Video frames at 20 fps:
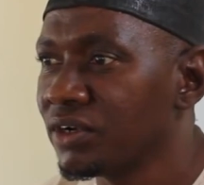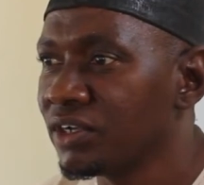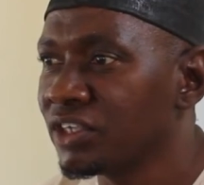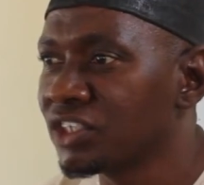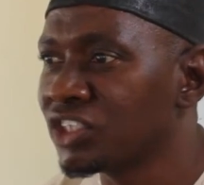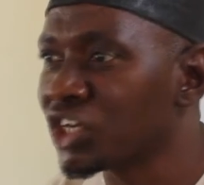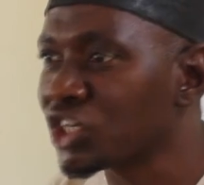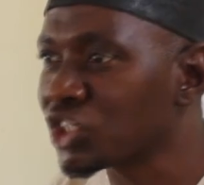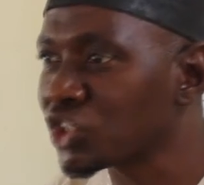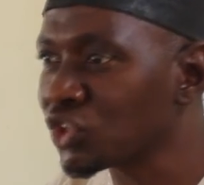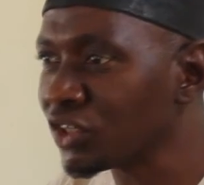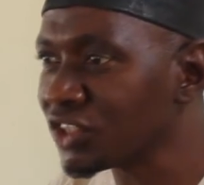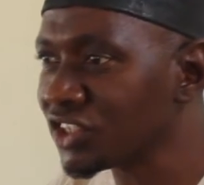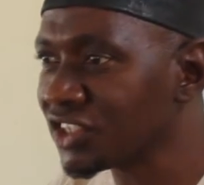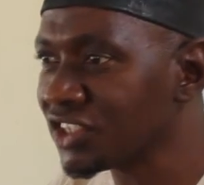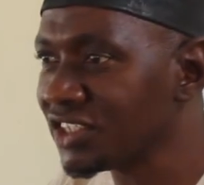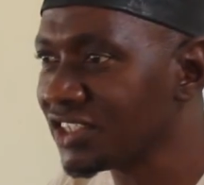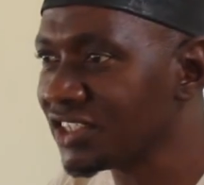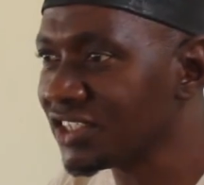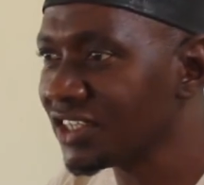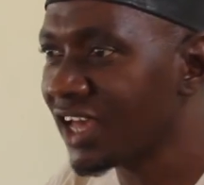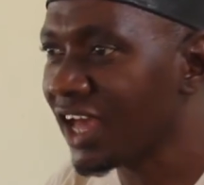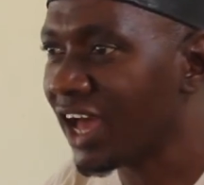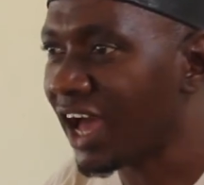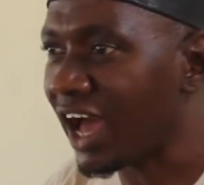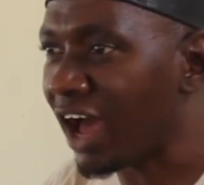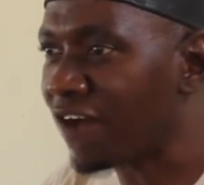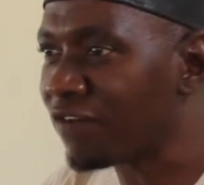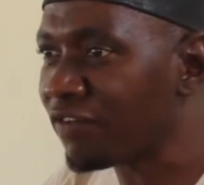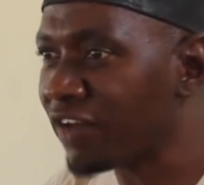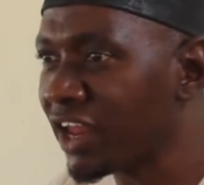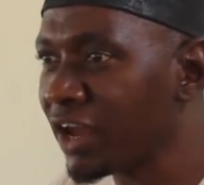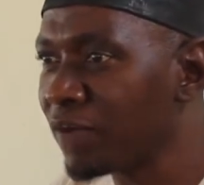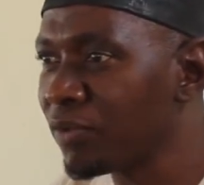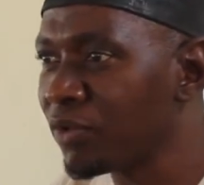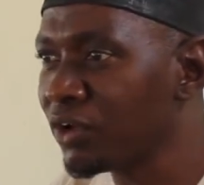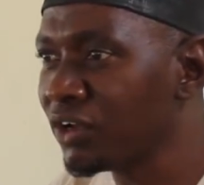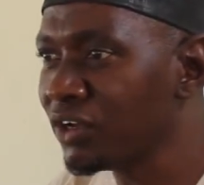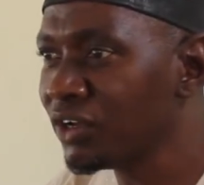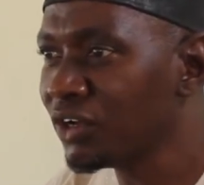the resources
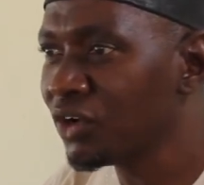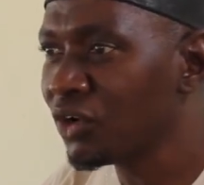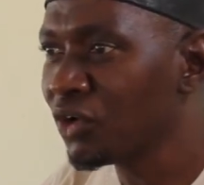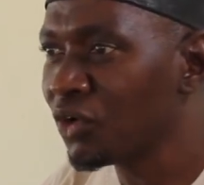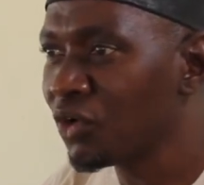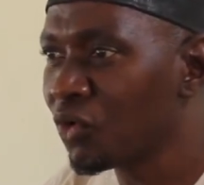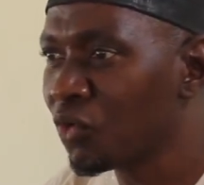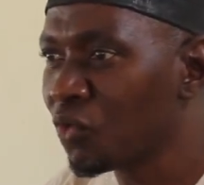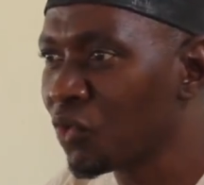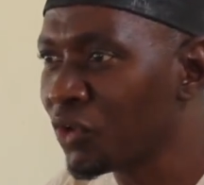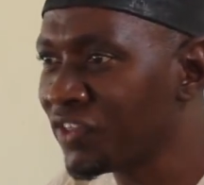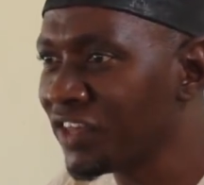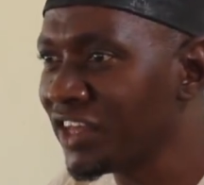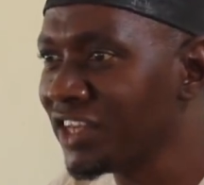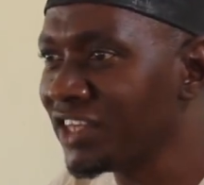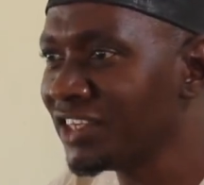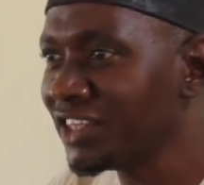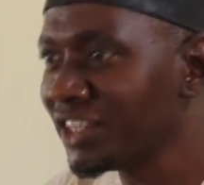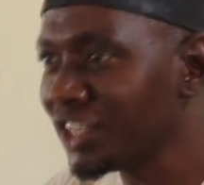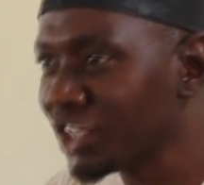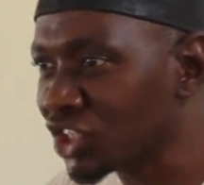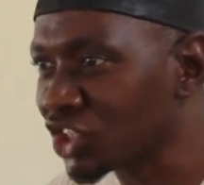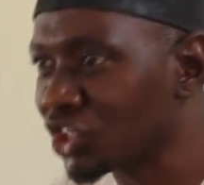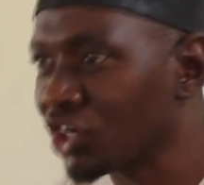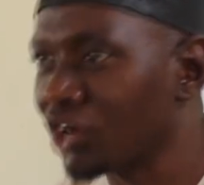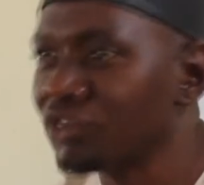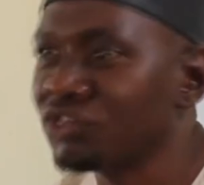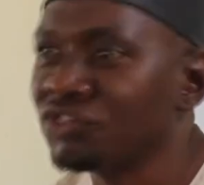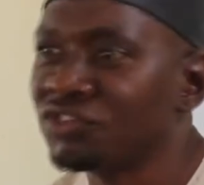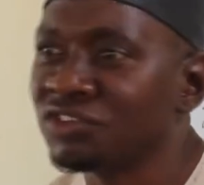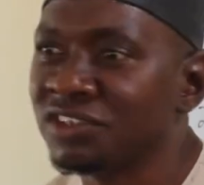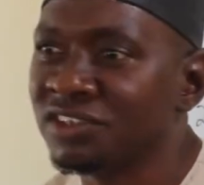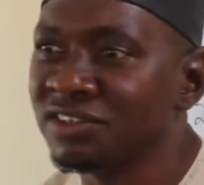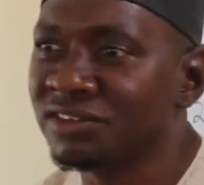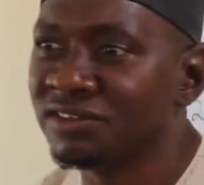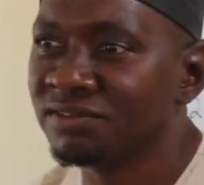available within his country,